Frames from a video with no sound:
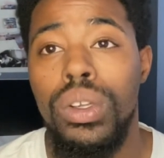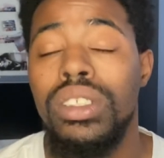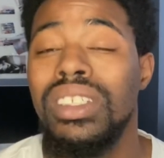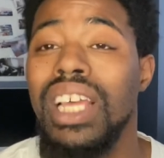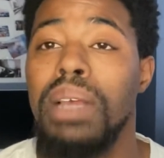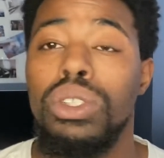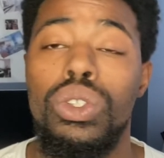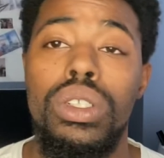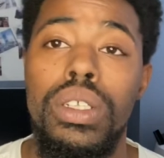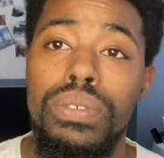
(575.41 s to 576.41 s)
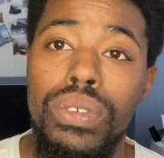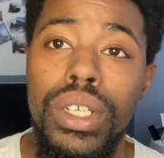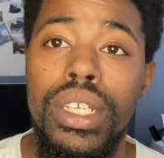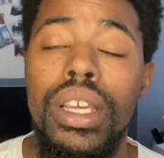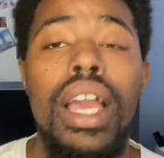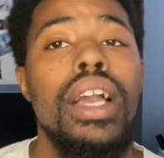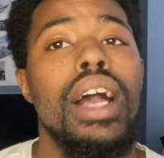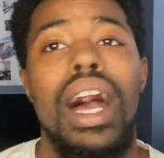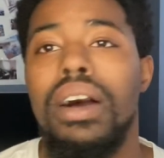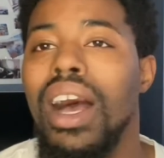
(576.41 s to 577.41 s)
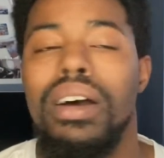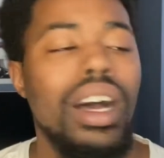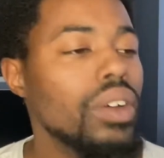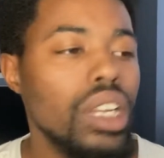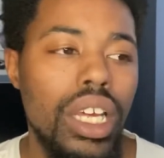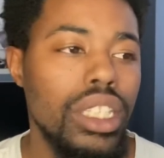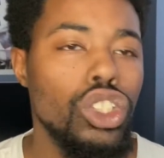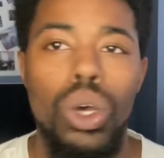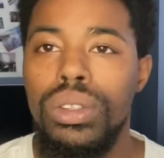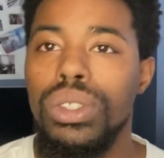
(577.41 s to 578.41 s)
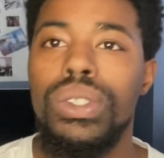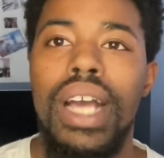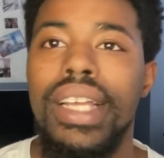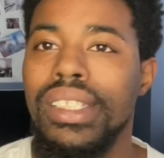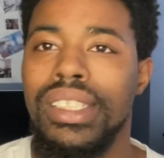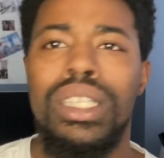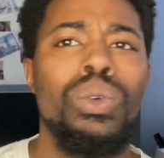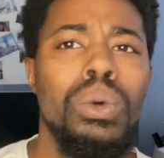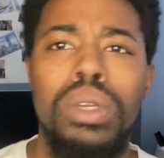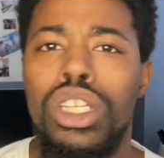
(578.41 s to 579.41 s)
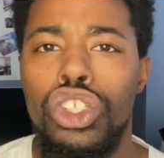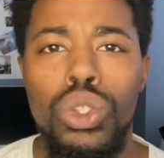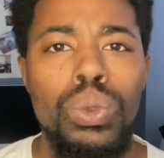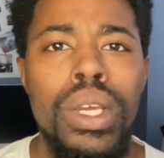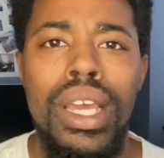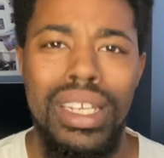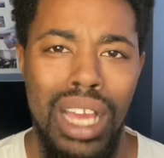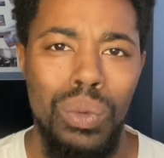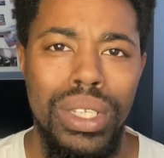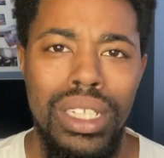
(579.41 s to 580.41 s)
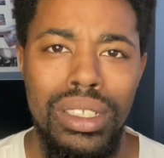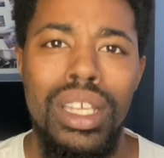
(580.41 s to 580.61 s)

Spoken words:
It's absolutely free. I would love to talk to you guys and see what we can do and how we can